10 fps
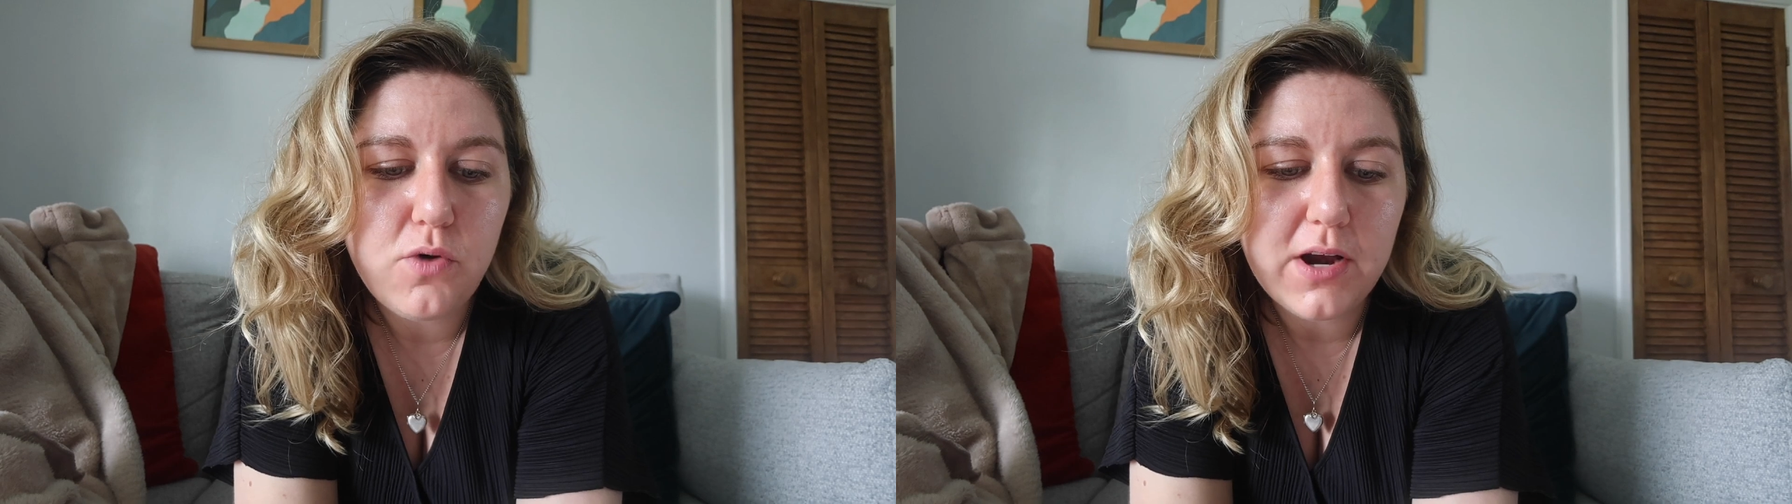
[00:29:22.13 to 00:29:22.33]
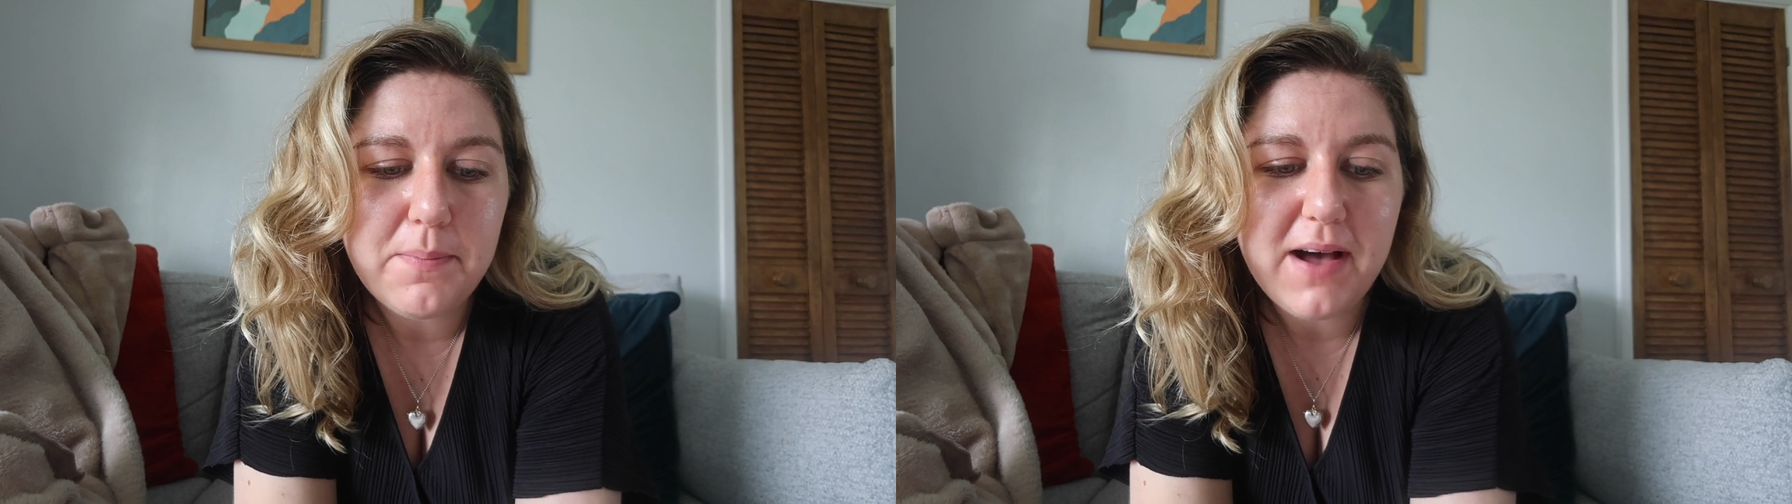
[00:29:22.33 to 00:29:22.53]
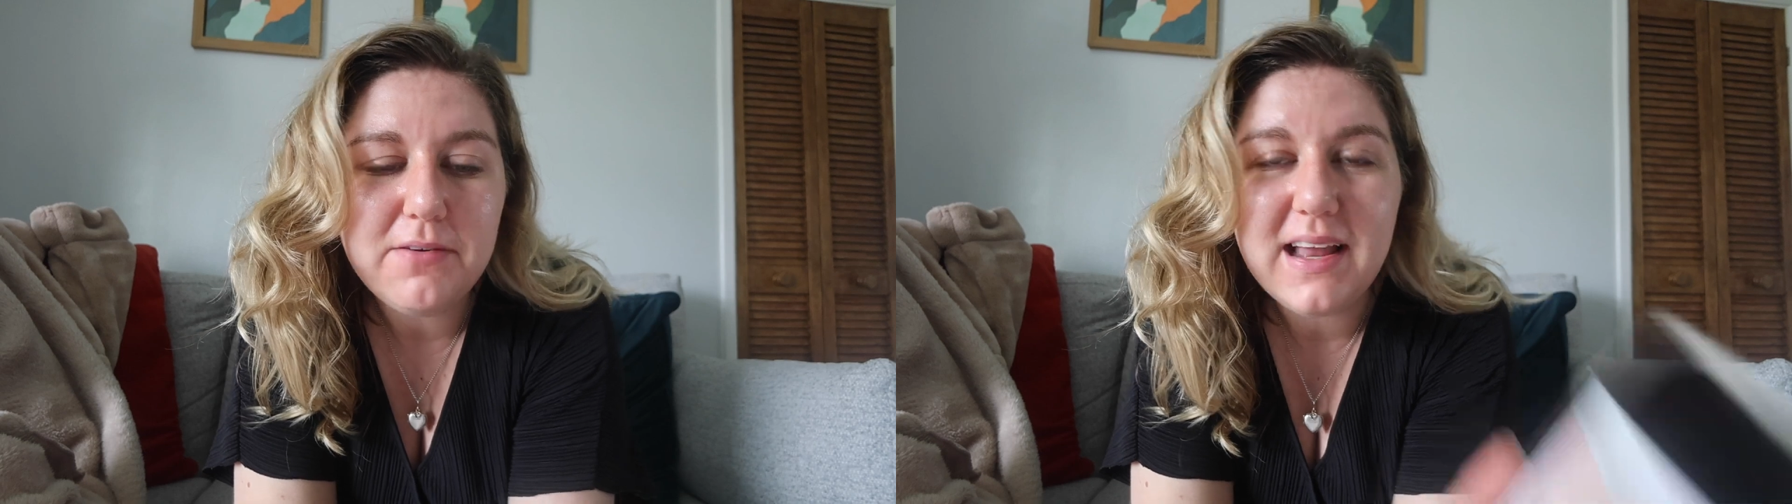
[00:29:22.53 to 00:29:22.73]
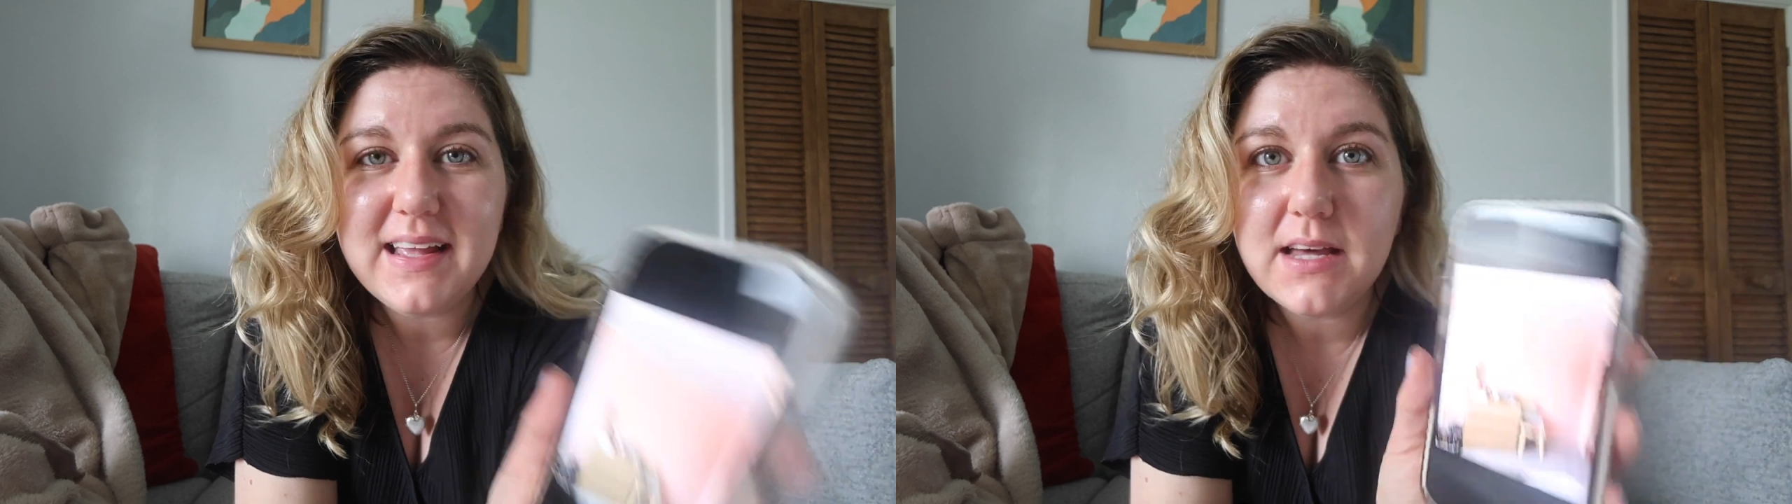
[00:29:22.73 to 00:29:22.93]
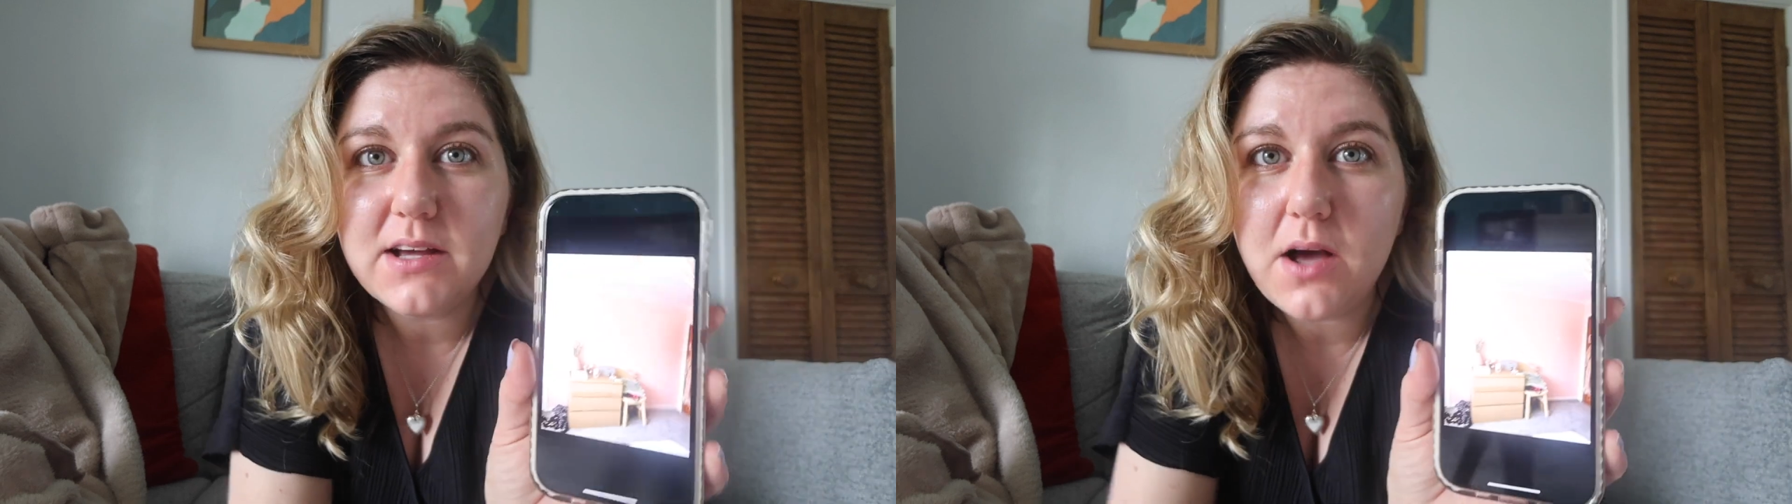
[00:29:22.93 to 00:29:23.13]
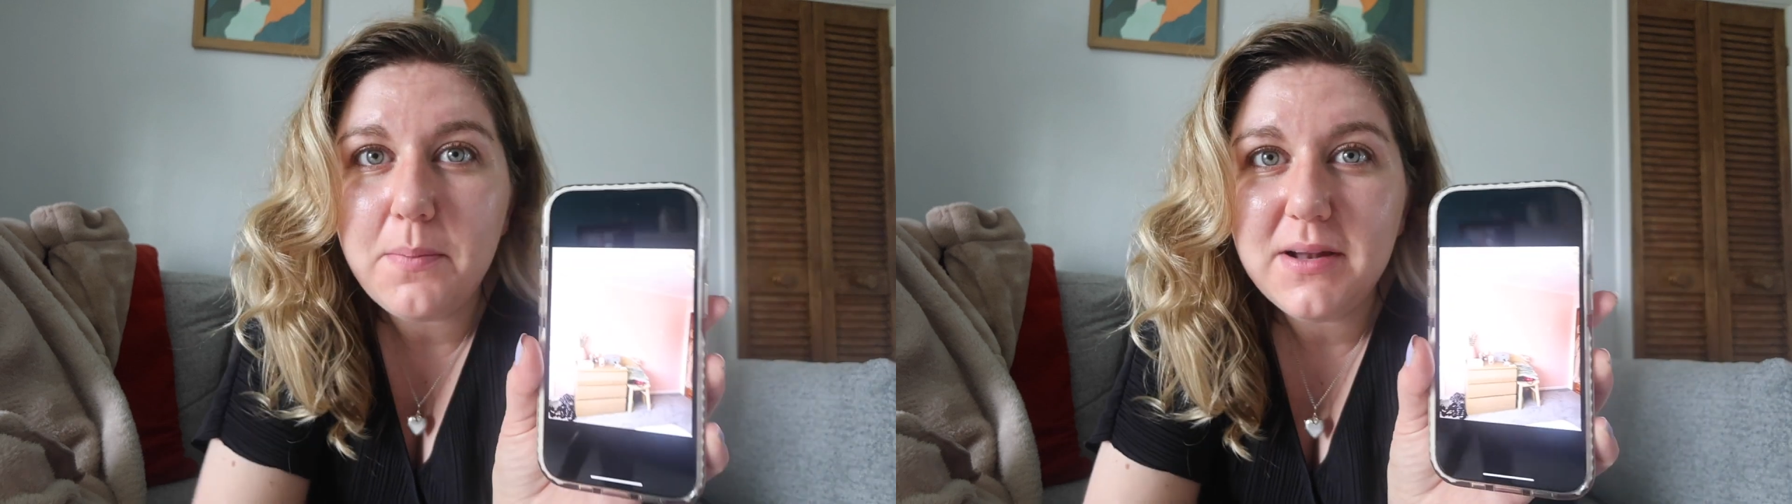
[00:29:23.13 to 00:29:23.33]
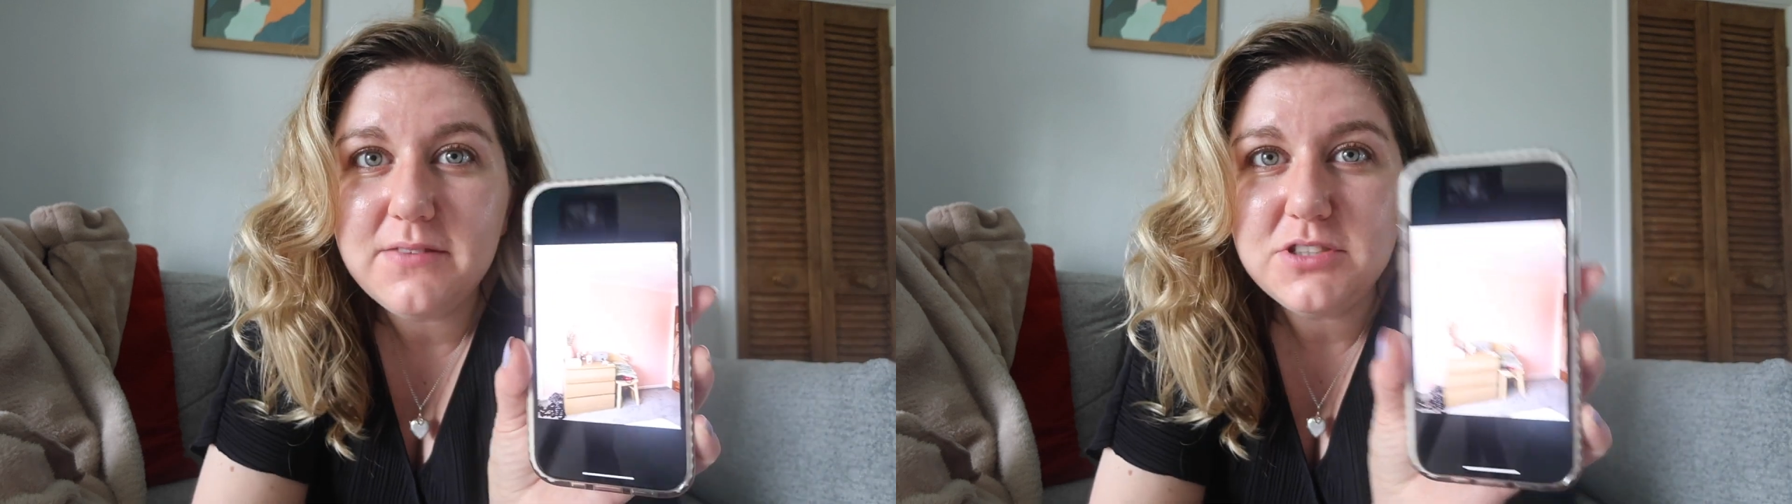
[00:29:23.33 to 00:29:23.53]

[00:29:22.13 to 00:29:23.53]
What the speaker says: what about like a couple of